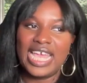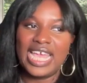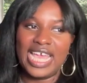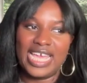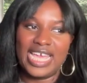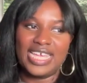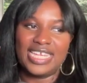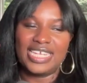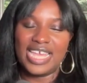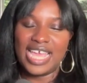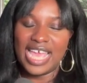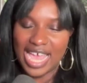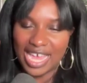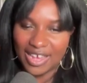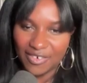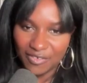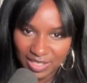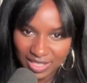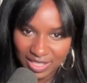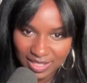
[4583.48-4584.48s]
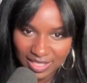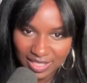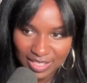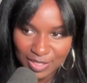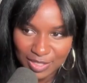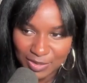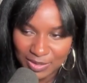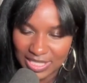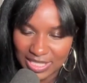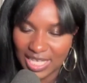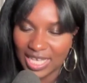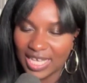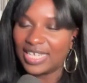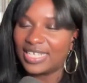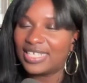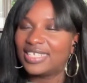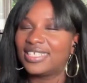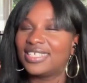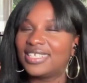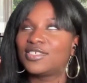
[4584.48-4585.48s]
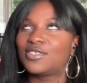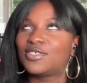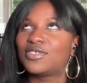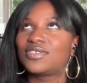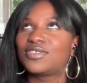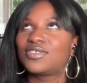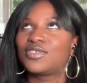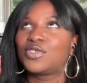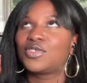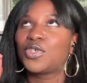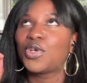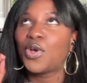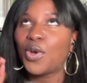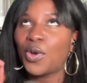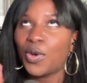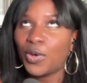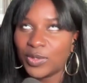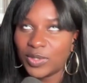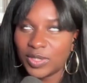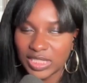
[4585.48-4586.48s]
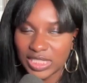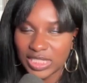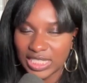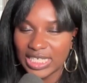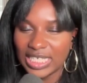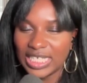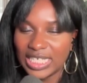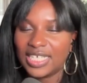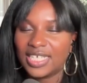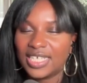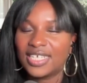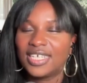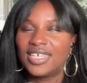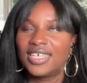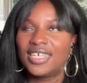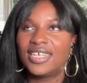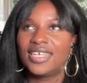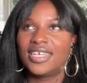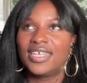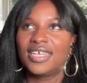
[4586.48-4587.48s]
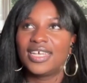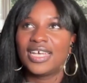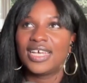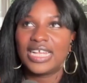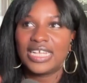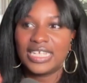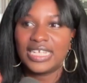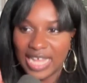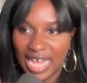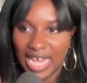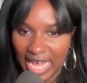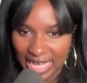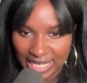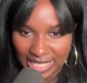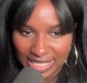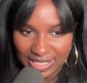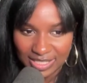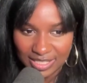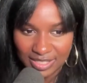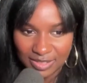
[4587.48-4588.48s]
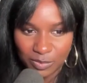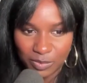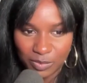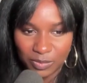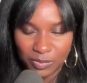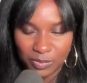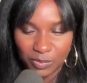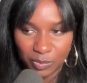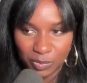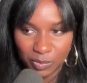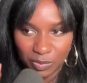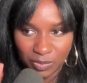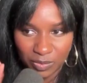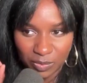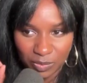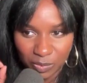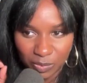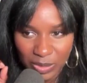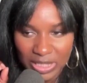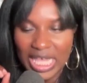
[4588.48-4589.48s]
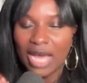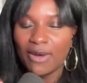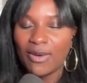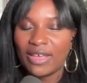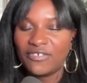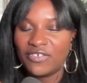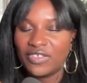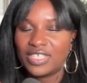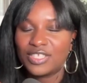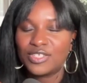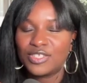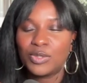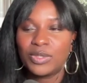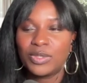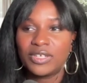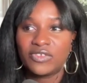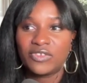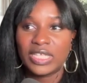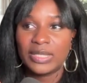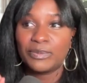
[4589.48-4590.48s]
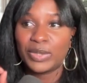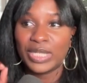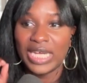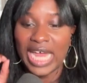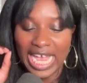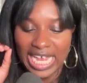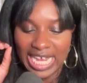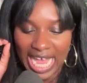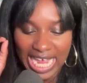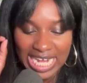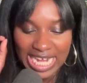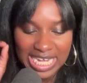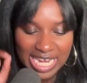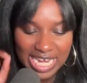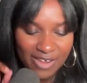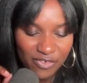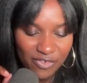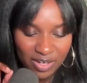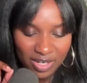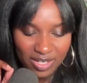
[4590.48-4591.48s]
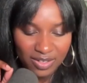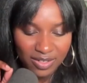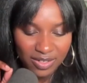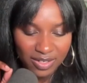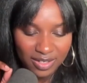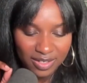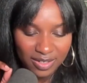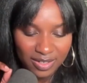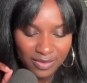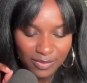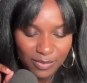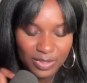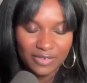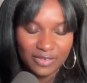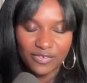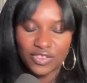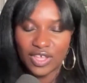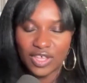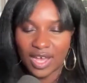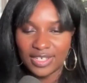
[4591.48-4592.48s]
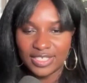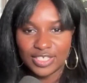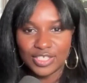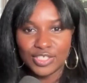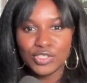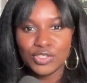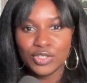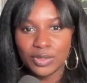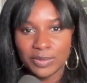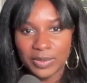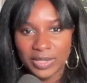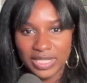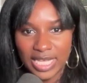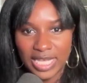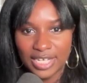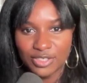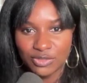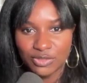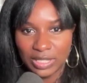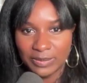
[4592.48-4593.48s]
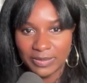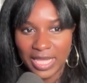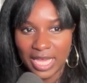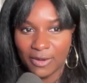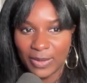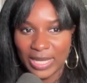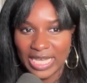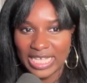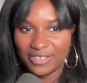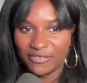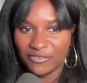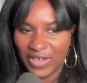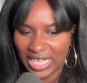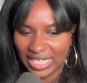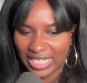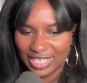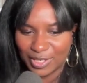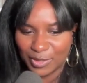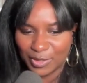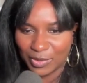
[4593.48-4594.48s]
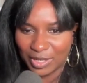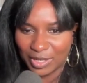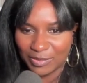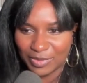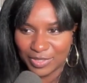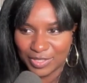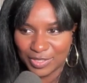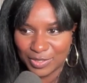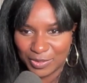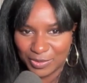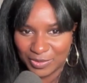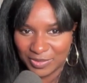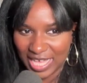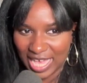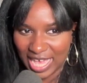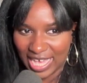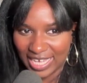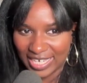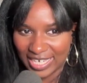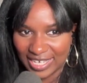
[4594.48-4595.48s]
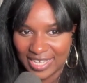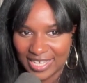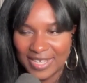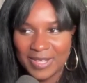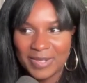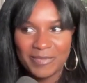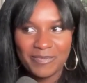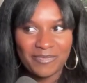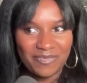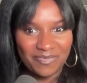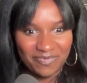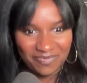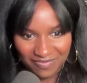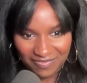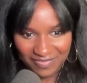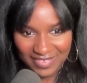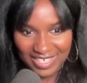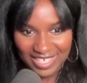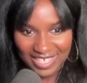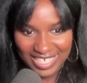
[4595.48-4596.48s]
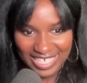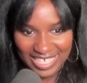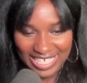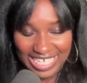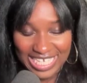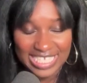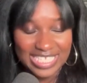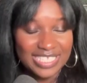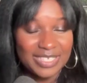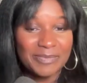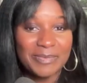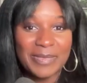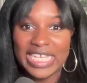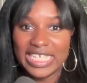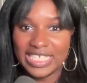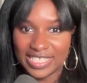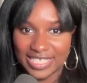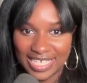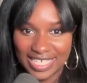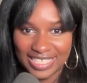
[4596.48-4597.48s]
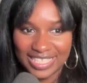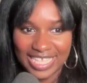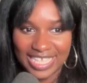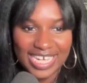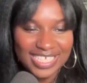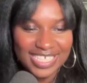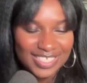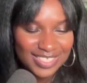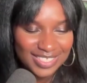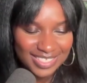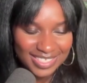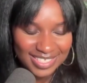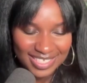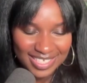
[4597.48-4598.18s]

And everything you said totally aligns with how I feel intuitively, but I never would have thought to interpret that dream that way. And the fact that you were able to do that is amazing. That is,